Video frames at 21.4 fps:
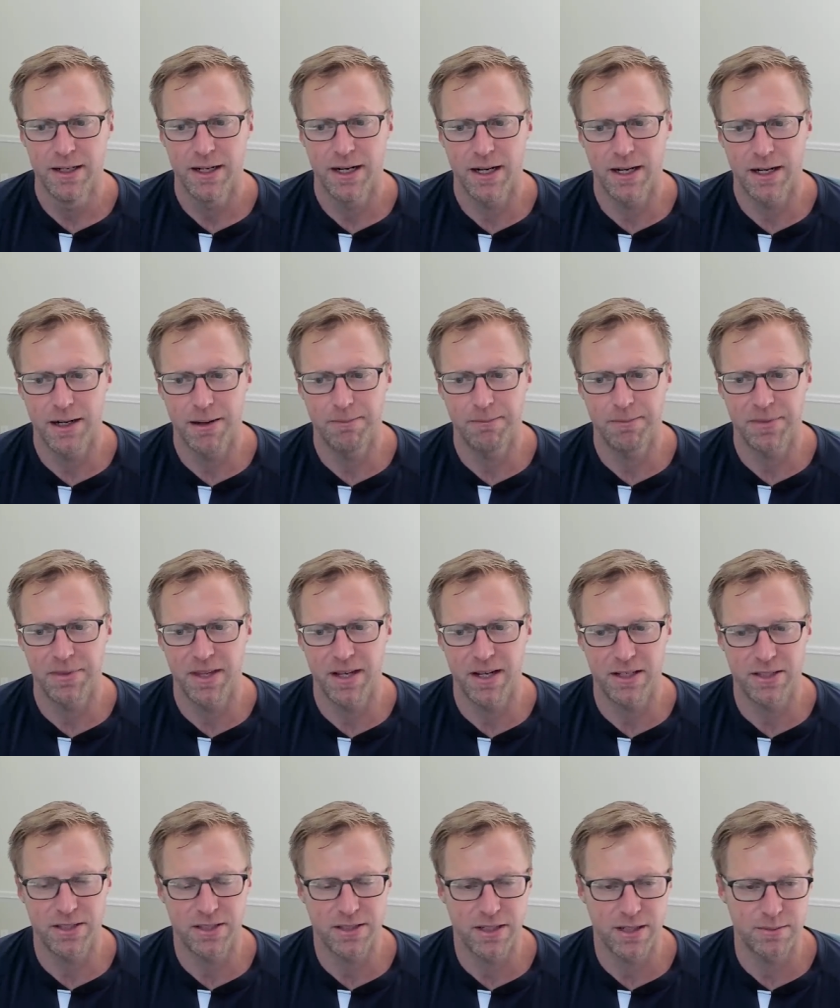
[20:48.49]
um,
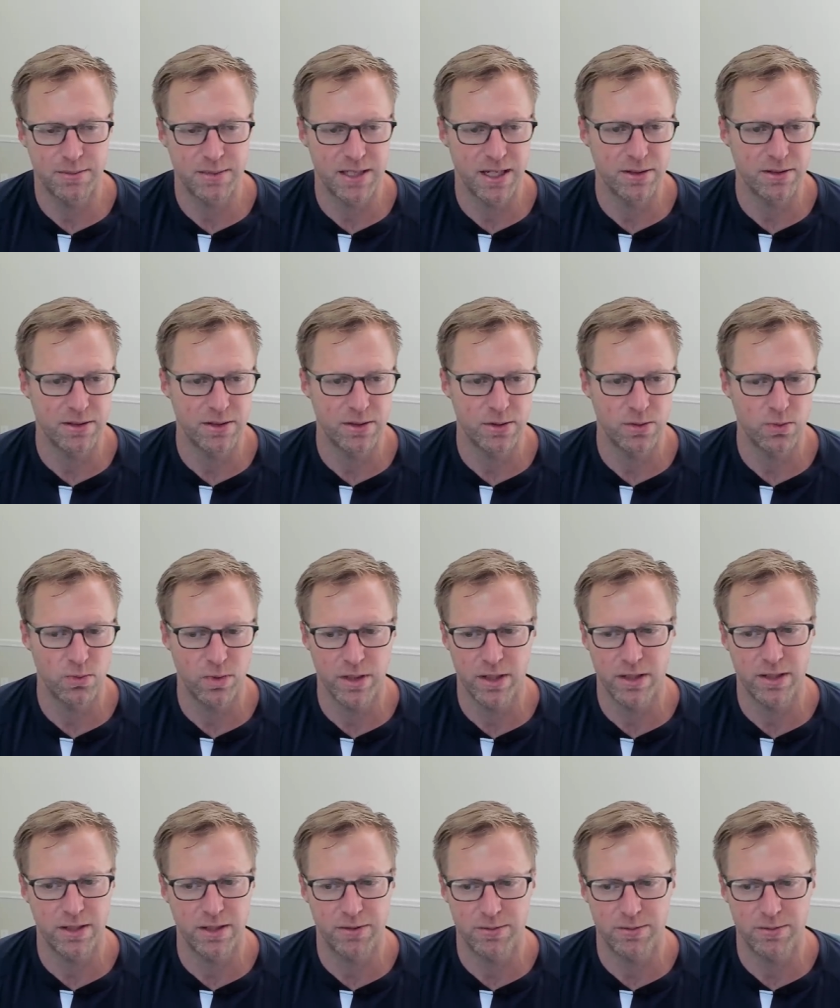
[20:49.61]
then it just comes down to what are the